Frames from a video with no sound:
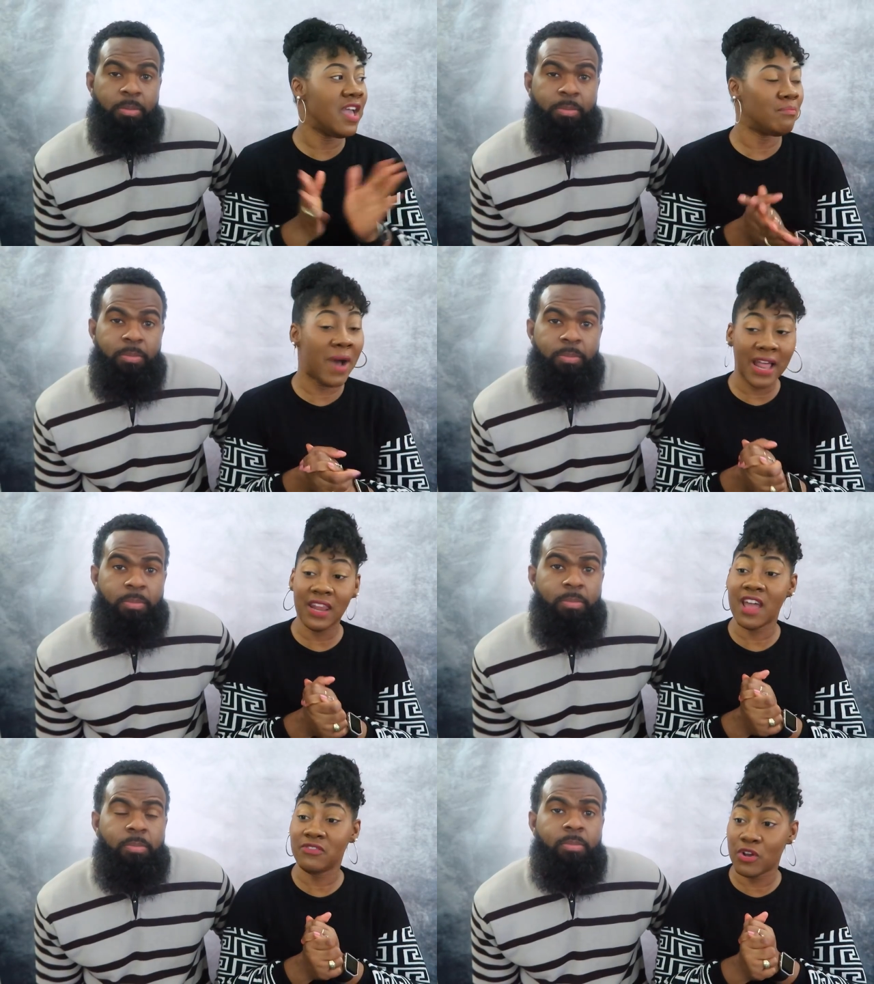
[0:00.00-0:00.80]
Speaker 1: And
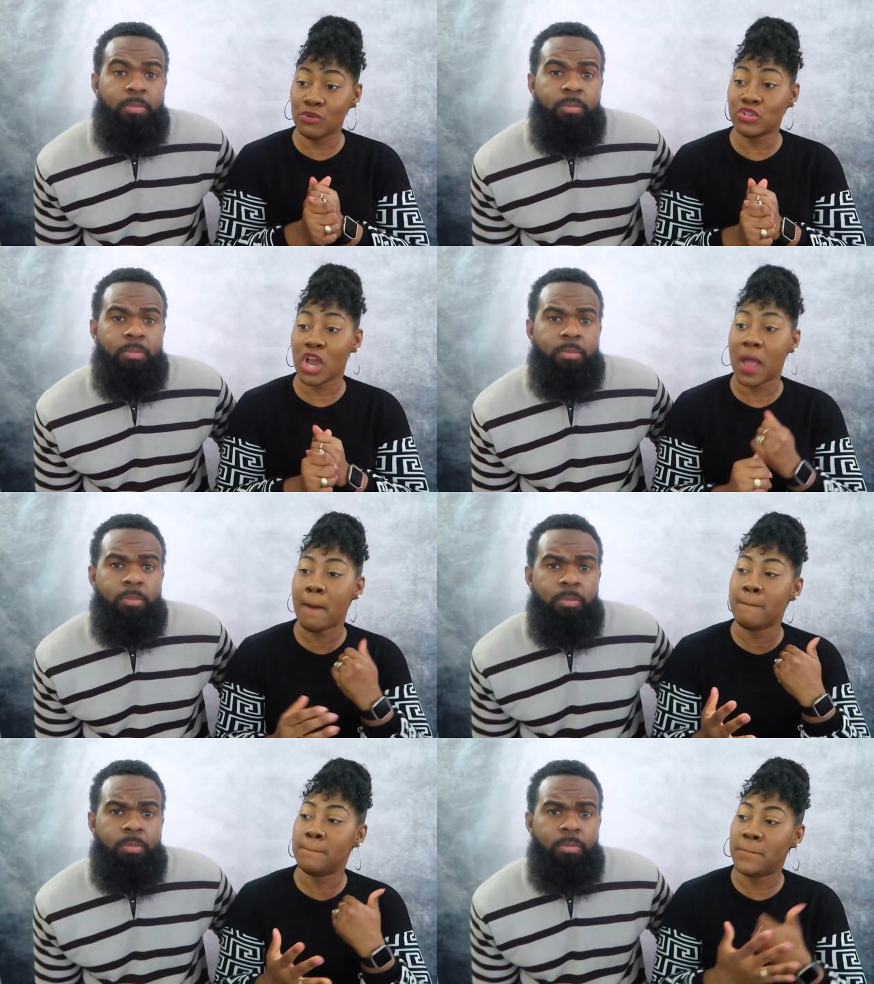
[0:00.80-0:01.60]
my life coach
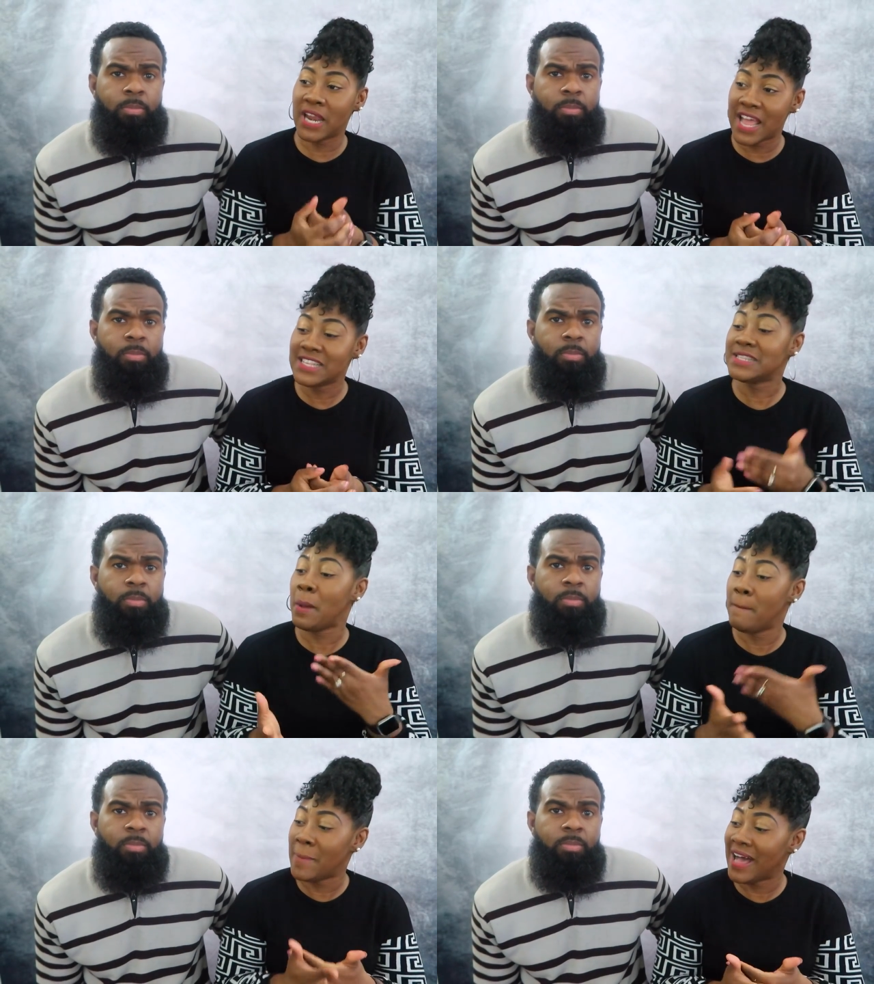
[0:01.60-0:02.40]

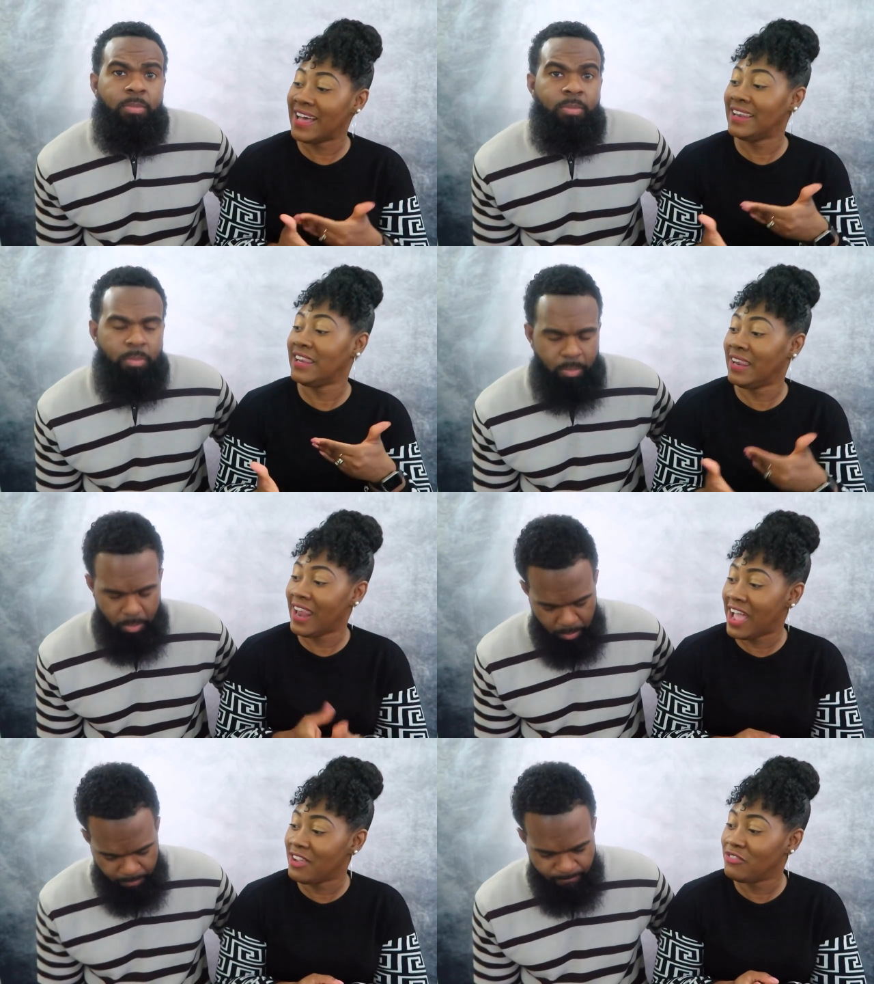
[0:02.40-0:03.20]
blessed my
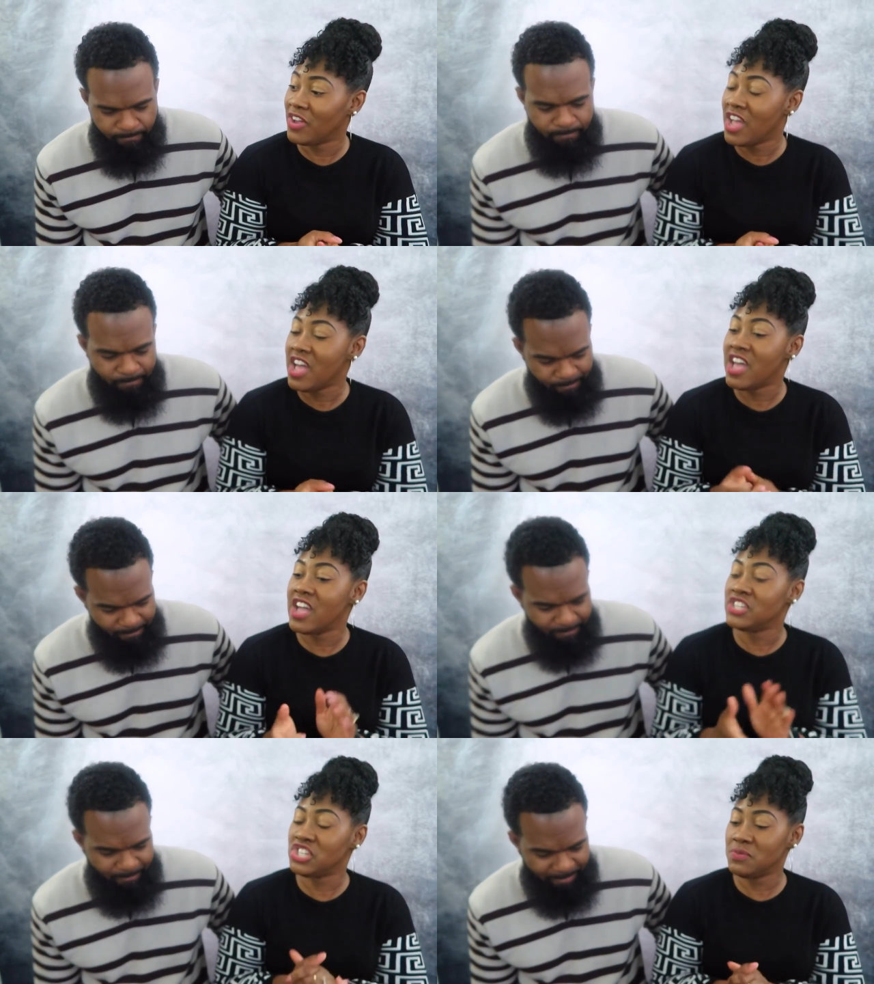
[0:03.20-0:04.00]
life.
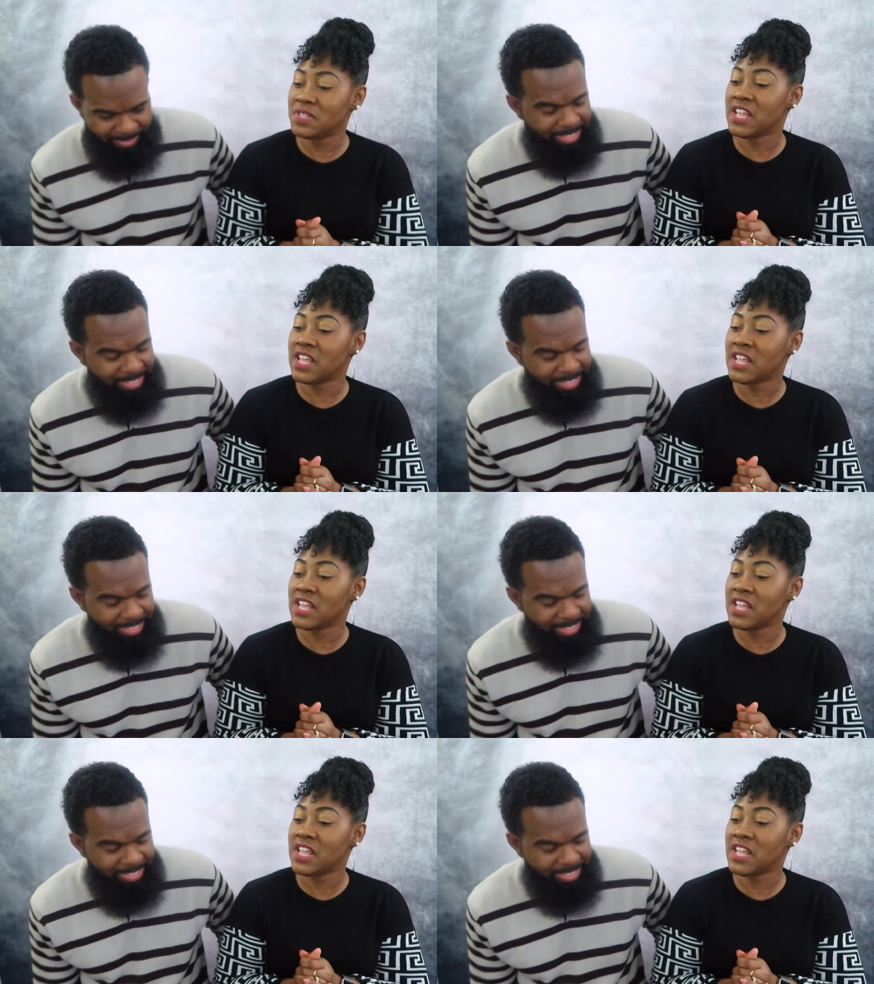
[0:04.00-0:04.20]
Mm-hmm. And she